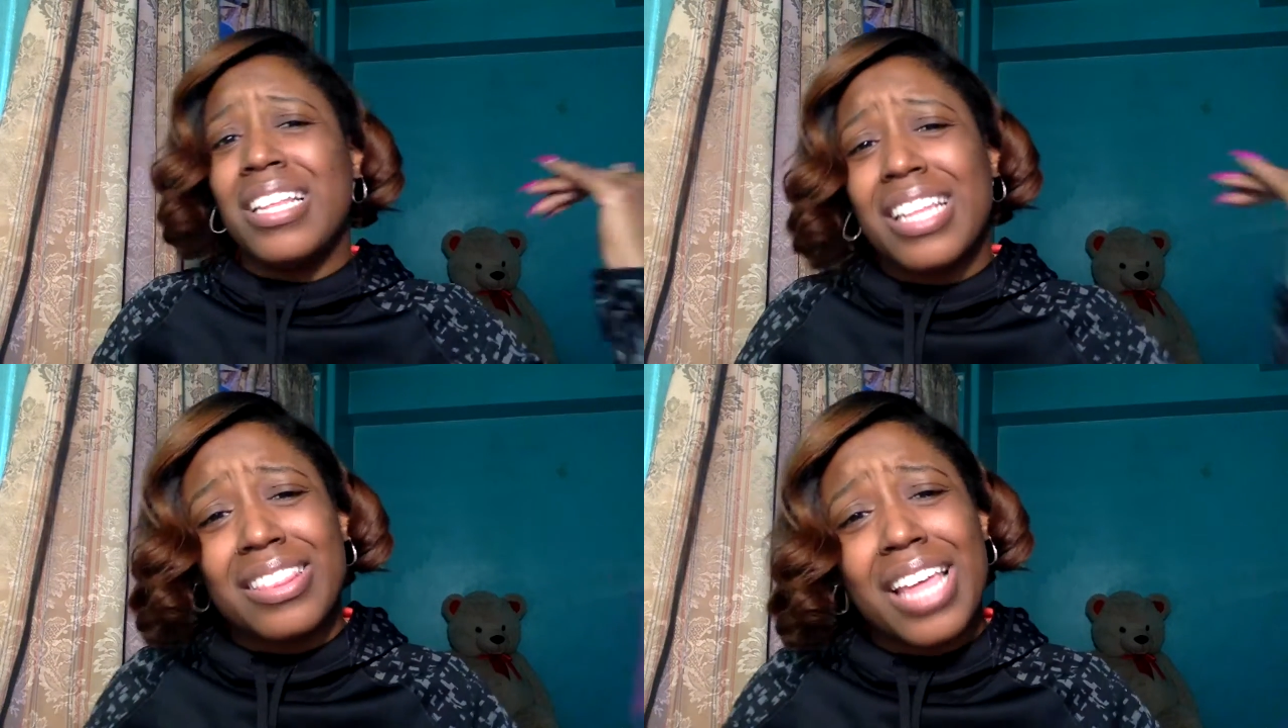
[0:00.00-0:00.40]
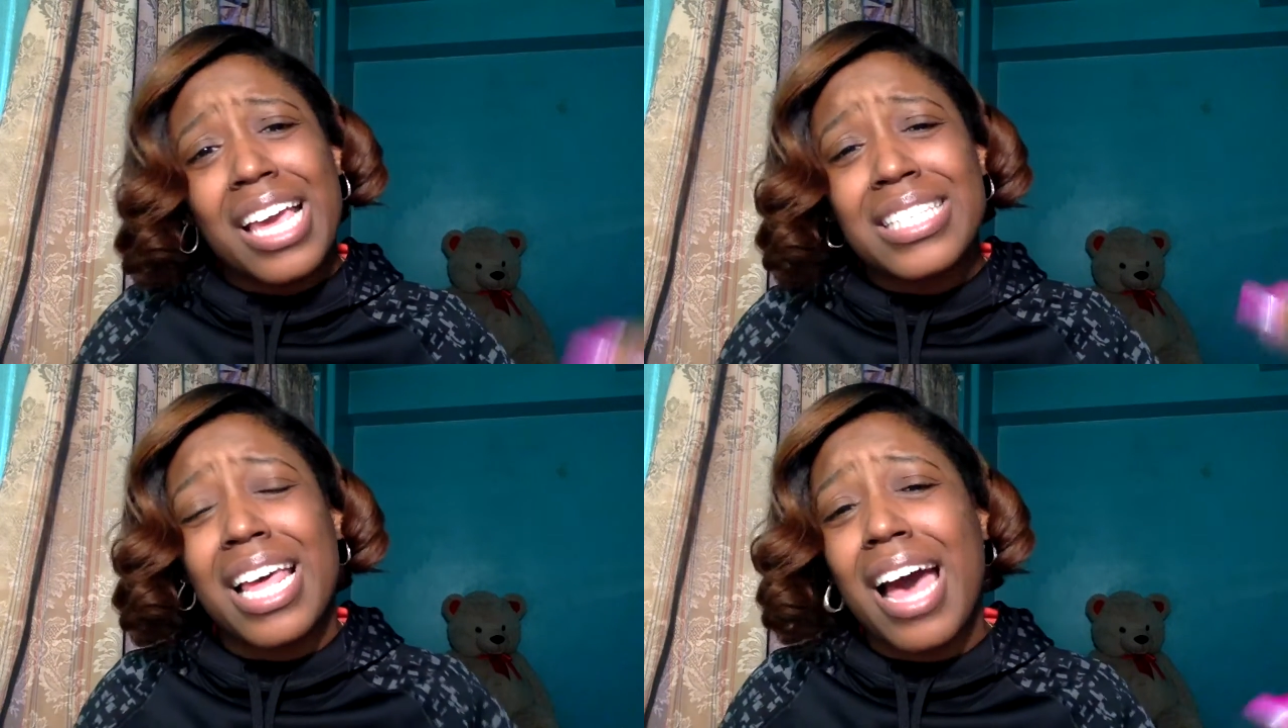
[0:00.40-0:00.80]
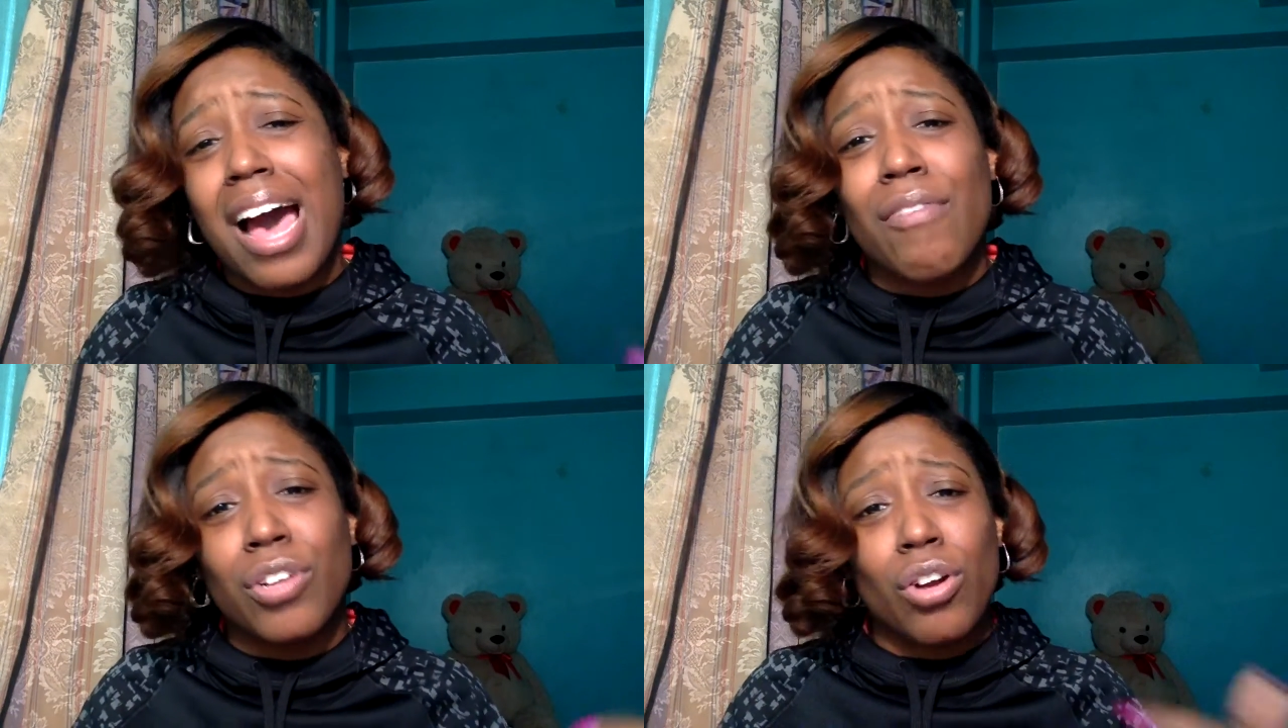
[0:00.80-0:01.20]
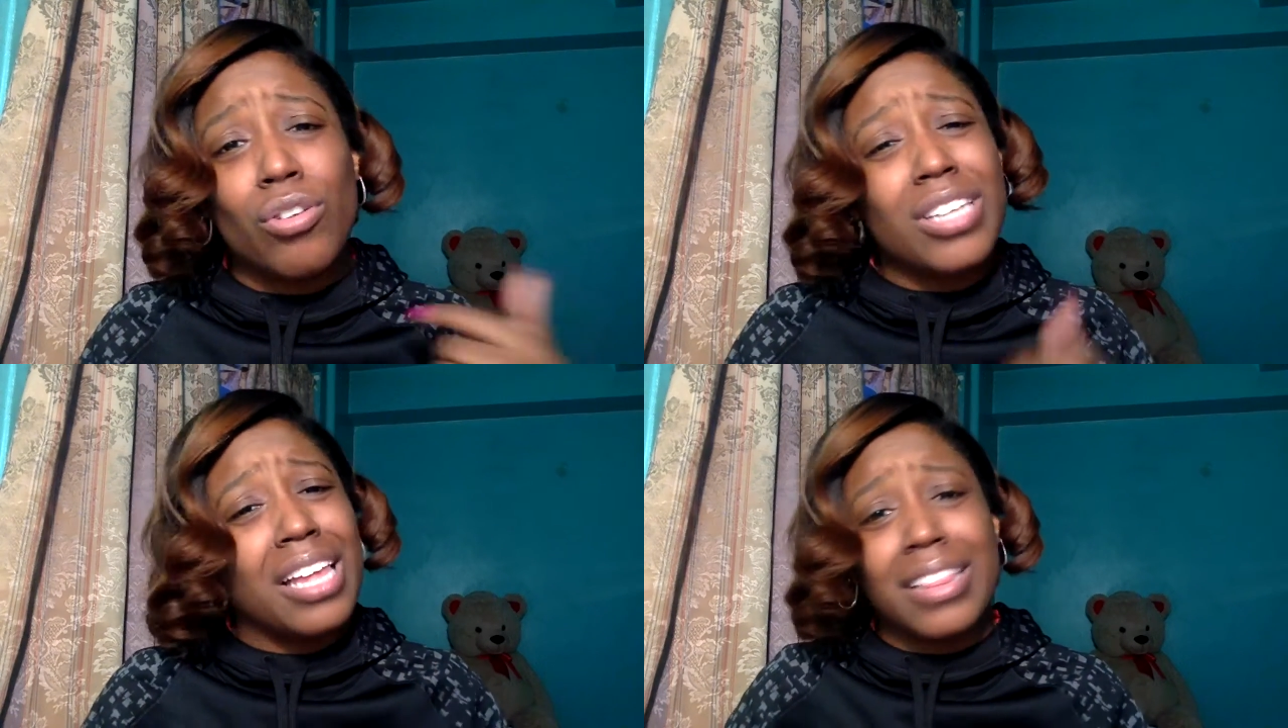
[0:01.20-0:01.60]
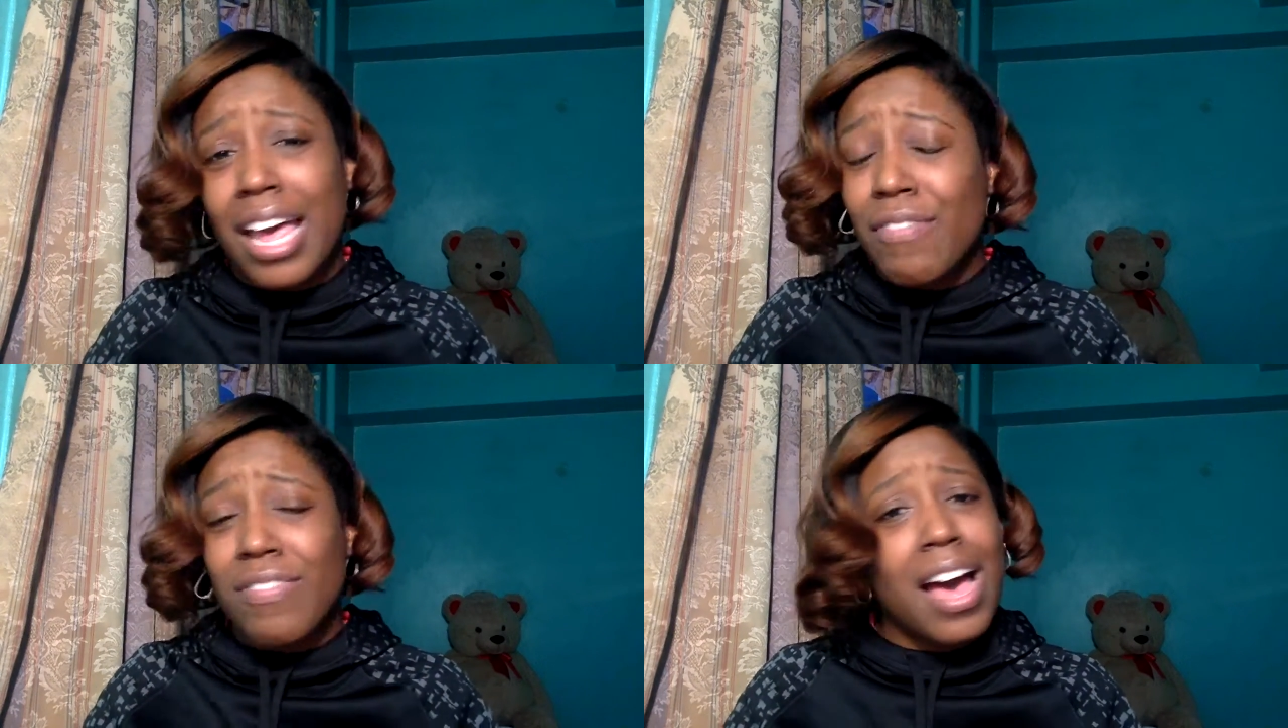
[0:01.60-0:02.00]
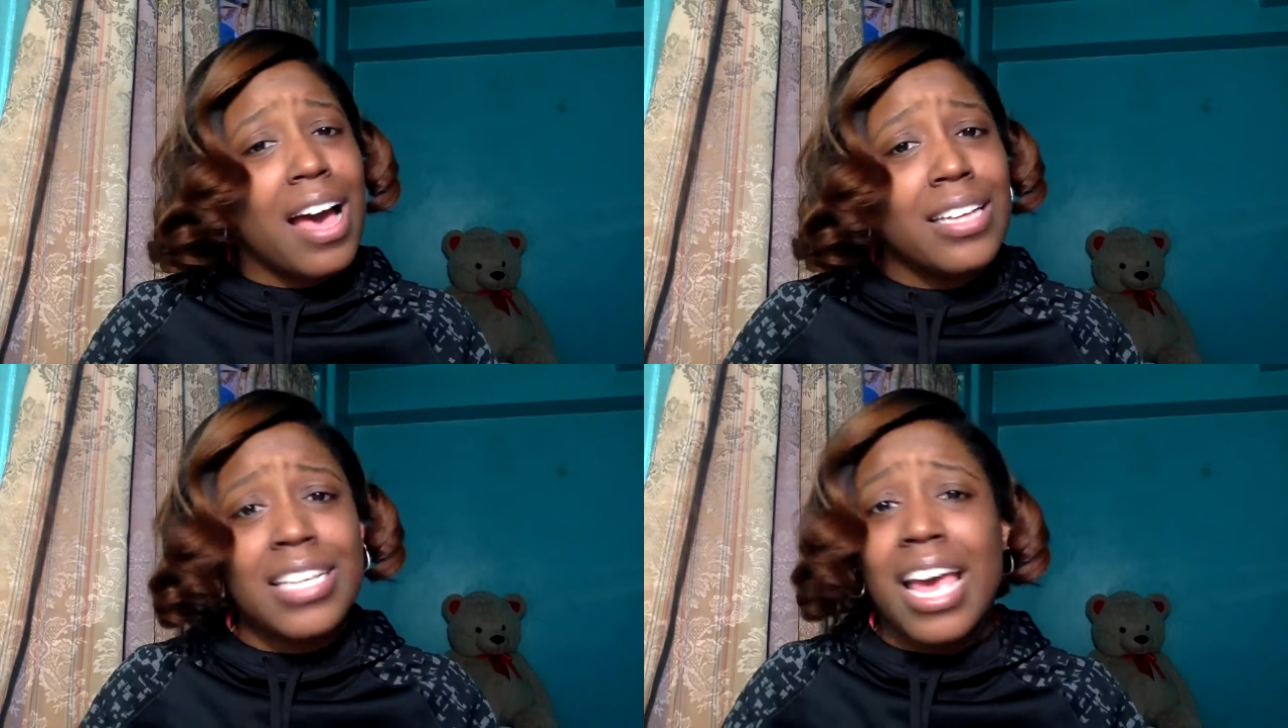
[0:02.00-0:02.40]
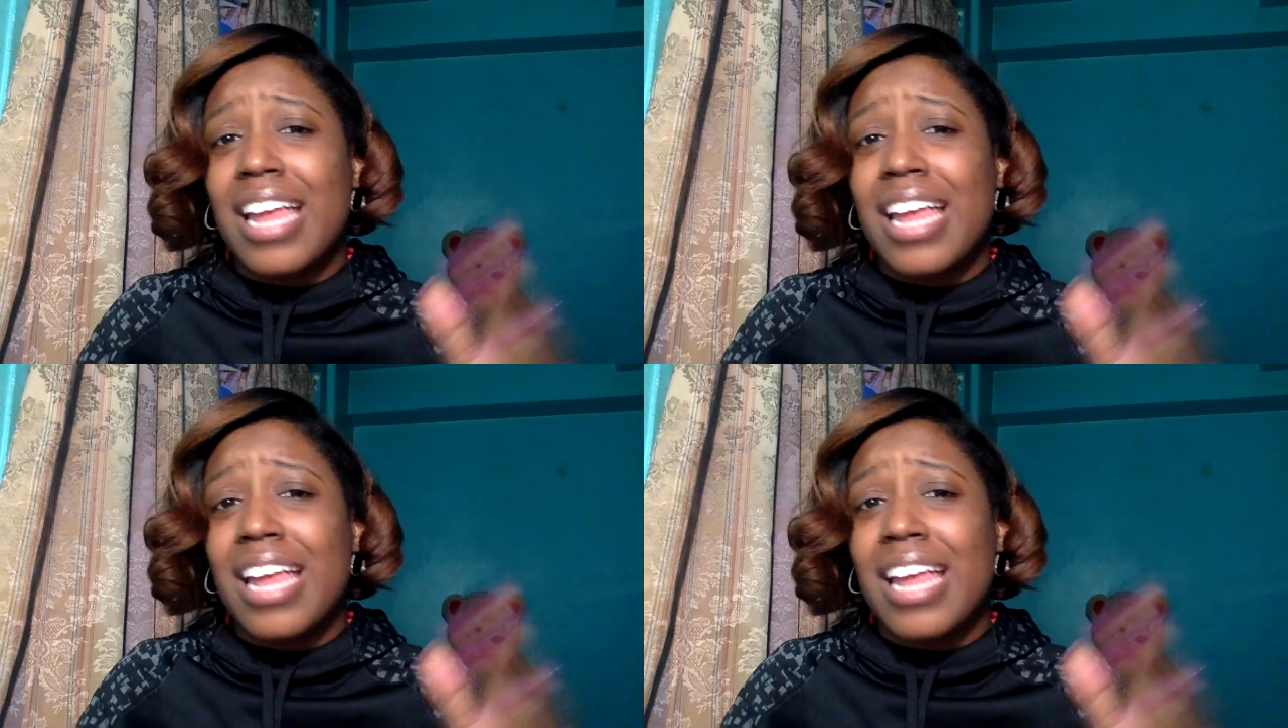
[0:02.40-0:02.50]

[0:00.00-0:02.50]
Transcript: The things that I've learned in life, guys,